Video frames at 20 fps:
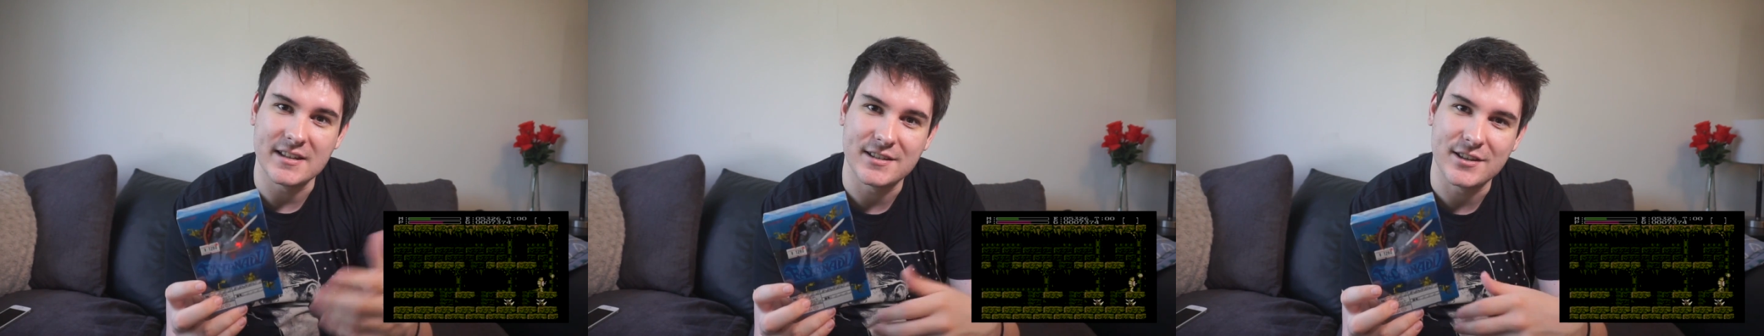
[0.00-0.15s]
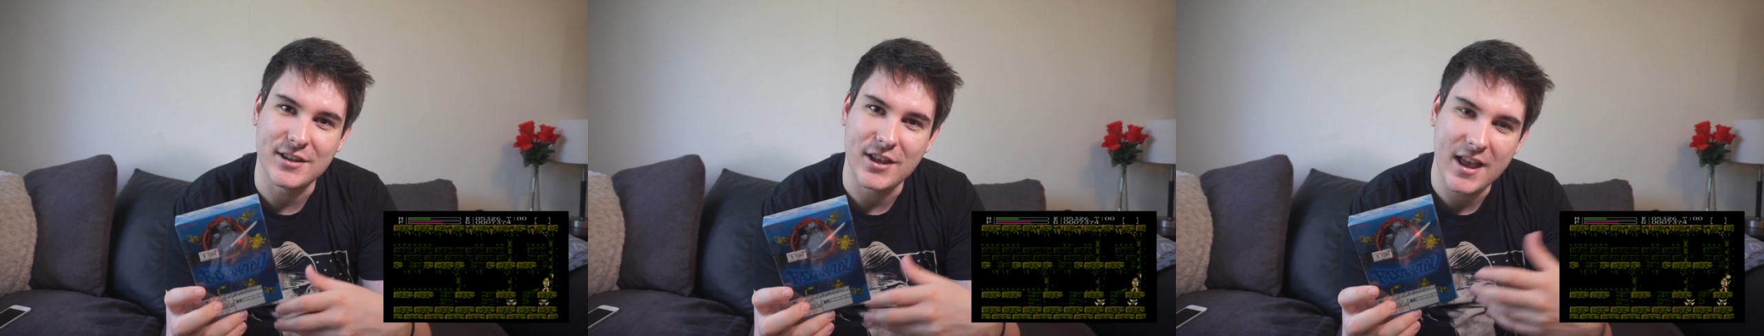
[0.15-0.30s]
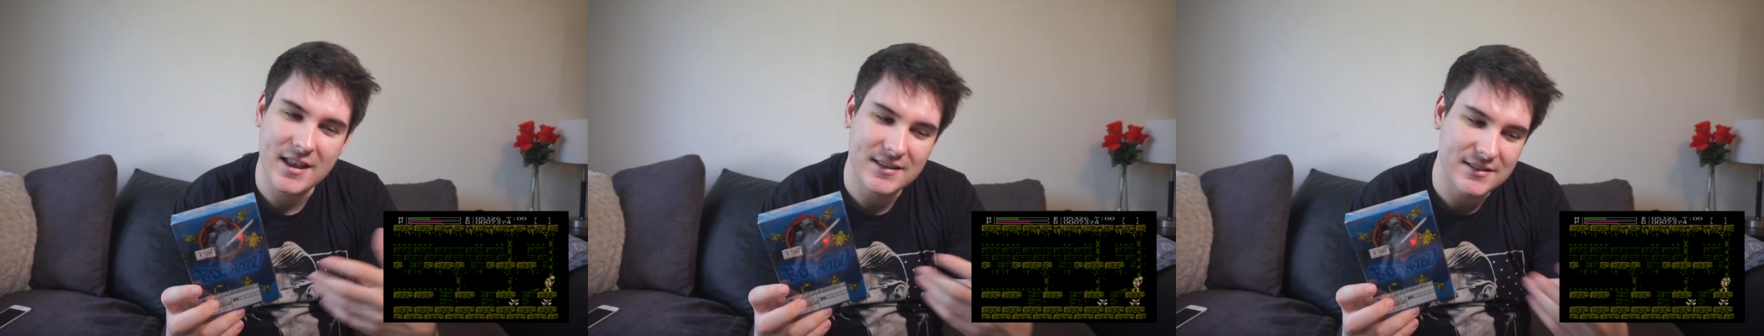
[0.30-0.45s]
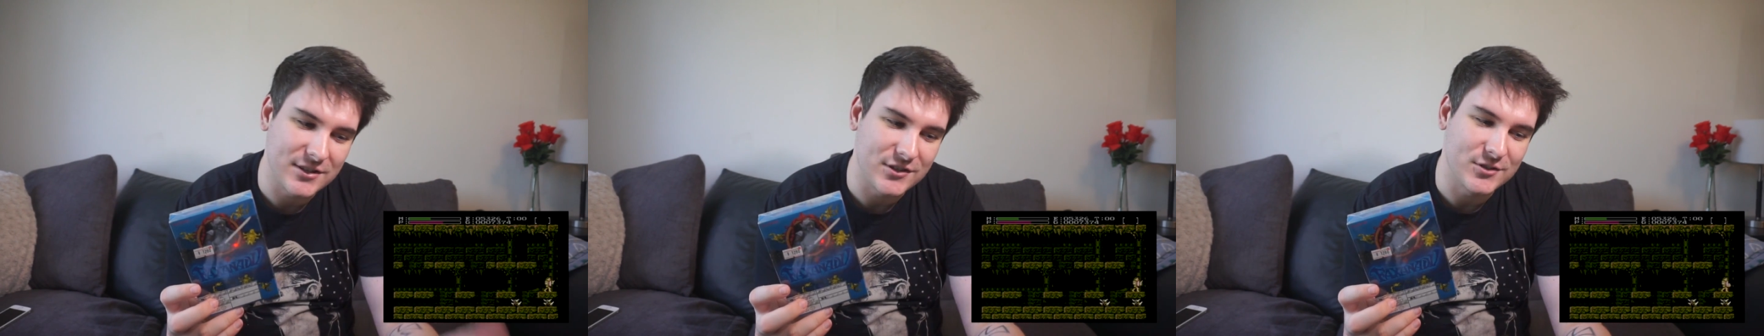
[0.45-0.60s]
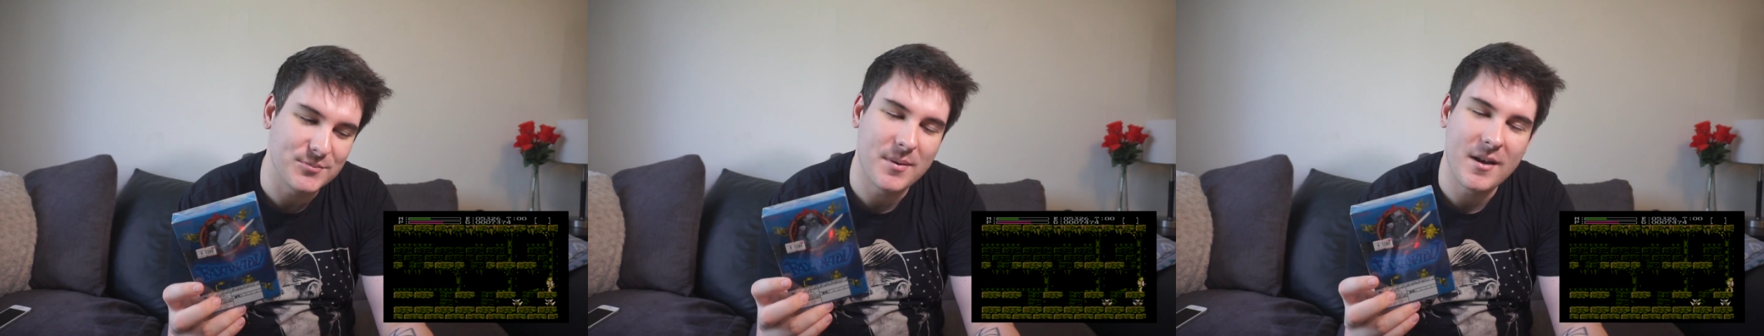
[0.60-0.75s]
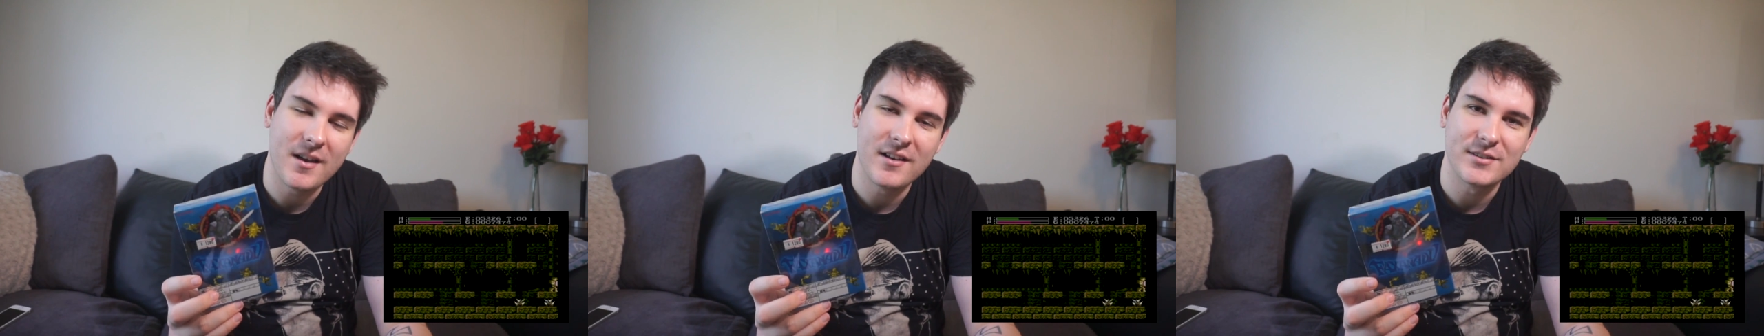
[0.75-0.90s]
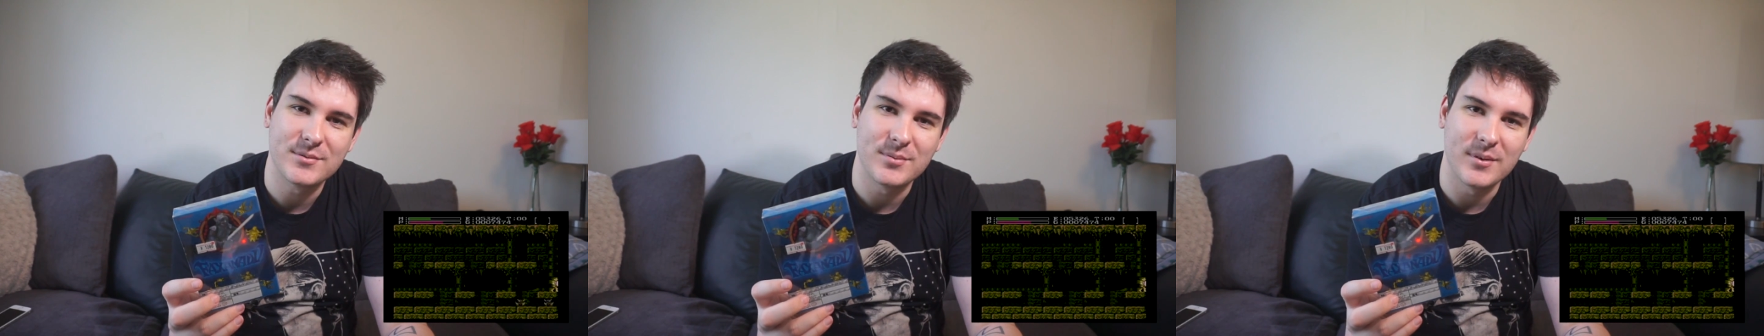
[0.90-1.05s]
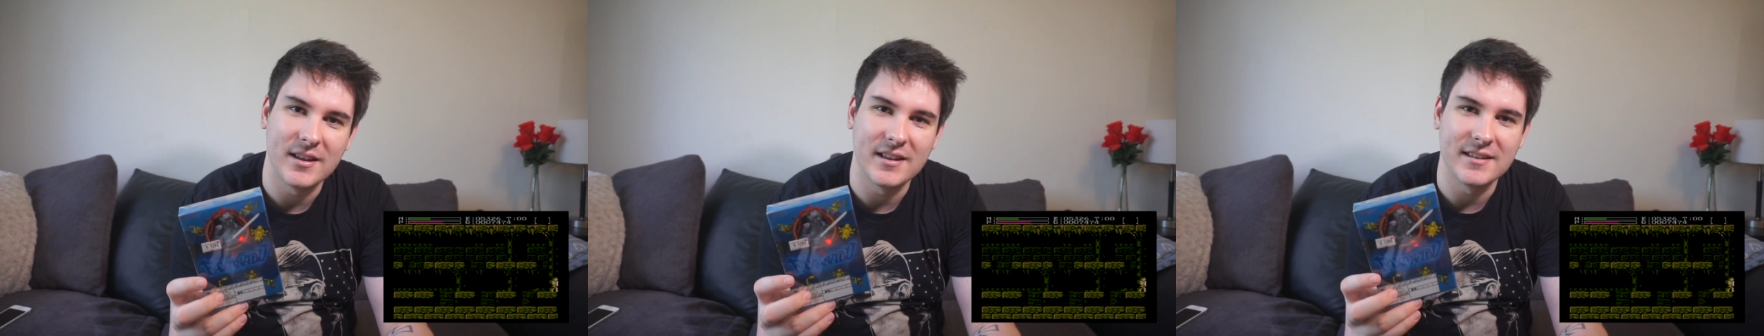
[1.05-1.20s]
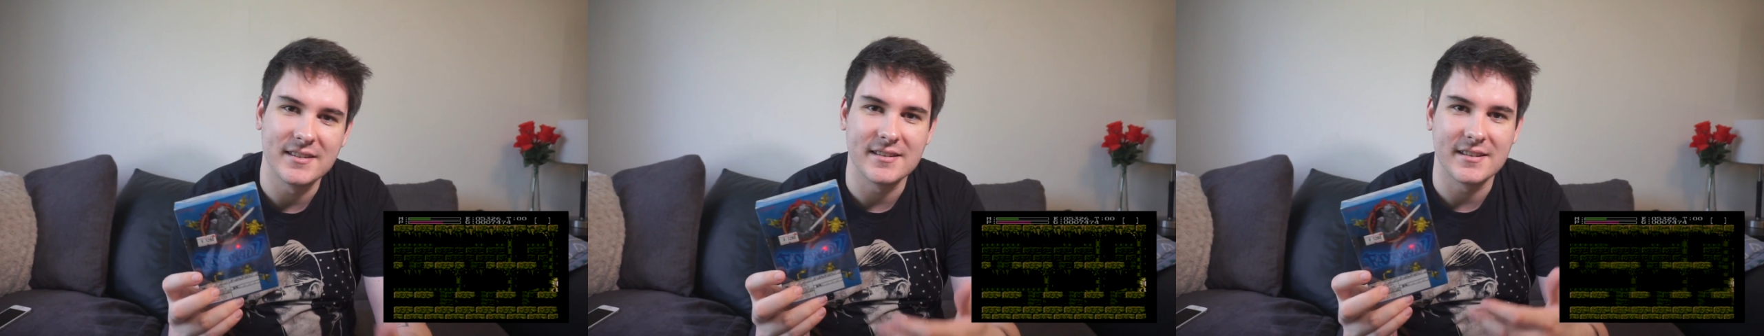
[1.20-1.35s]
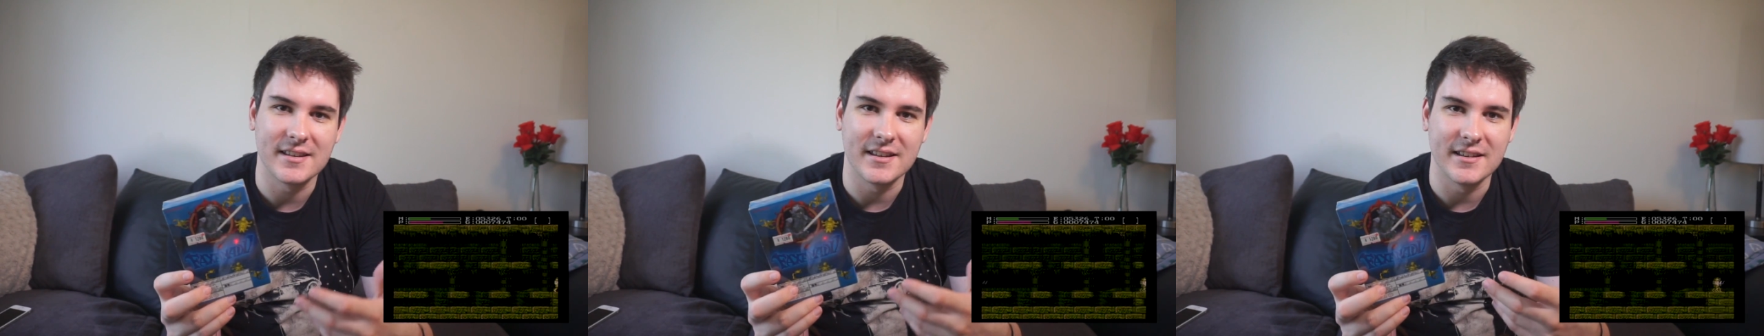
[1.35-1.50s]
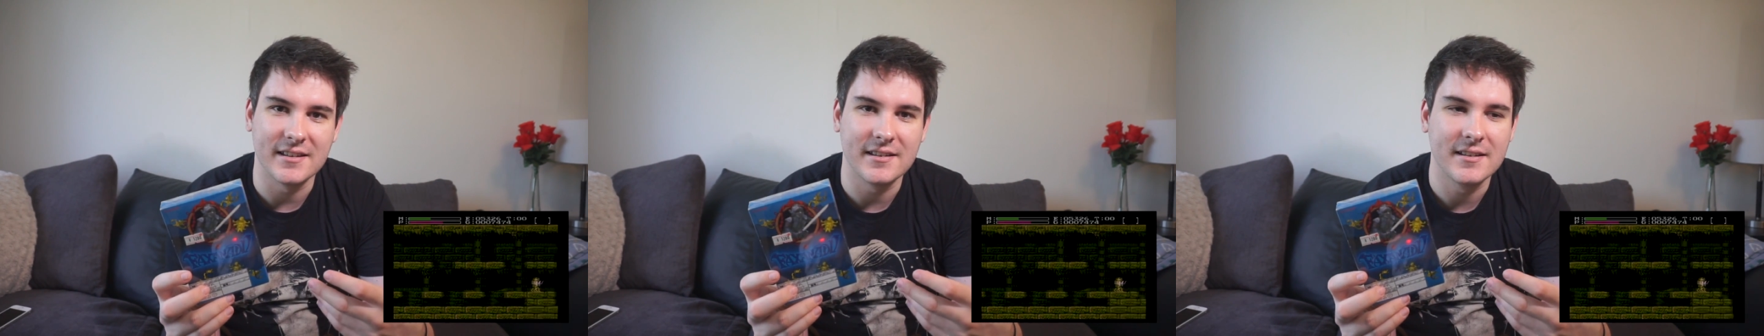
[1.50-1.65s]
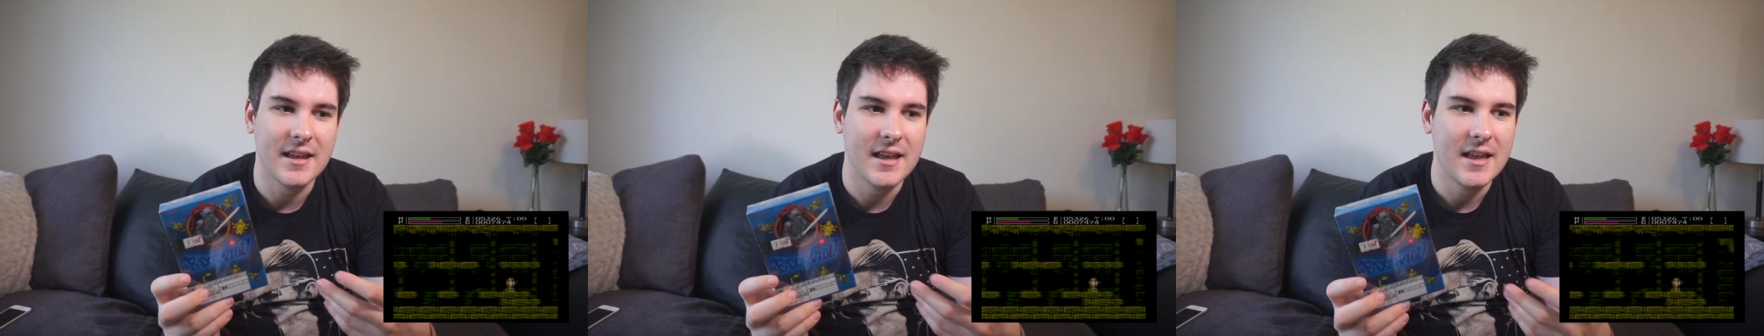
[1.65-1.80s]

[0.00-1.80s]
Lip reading: so you had to use passwords and